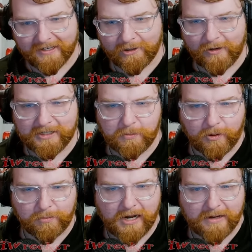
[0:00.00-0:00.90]
creates more
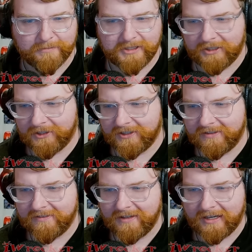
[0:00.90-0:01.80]
problems than good.
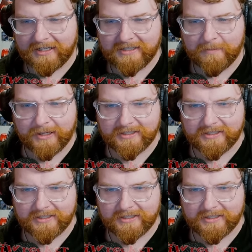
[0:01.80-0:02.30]
I guess that makes